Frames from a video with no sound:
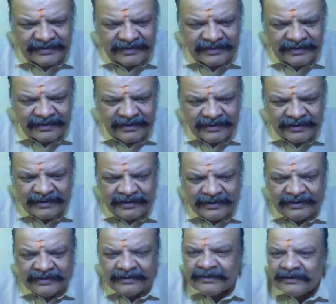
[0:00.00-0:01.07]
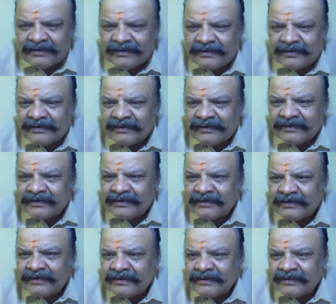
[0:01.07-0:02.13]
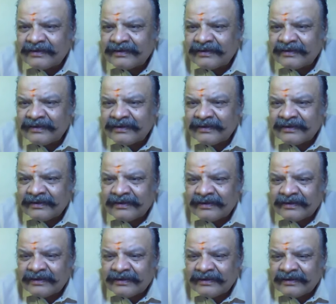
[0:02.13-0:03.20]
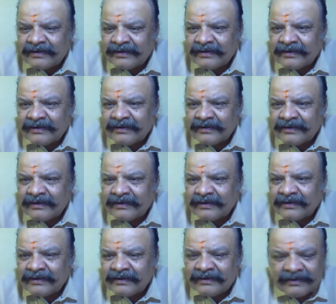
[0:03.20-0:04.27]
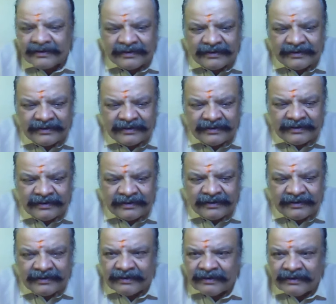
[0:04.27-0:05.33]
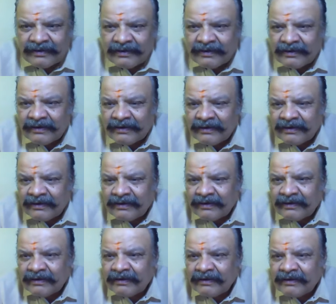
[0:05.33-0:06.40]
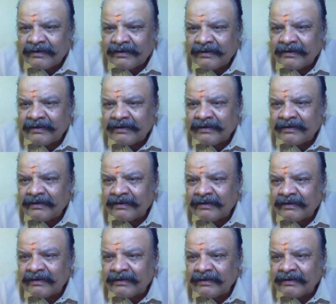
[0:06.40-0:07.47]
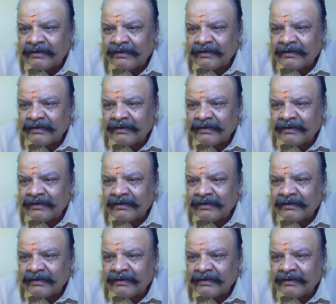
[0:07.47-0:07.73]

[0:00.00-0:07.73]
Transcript: (no one is talking)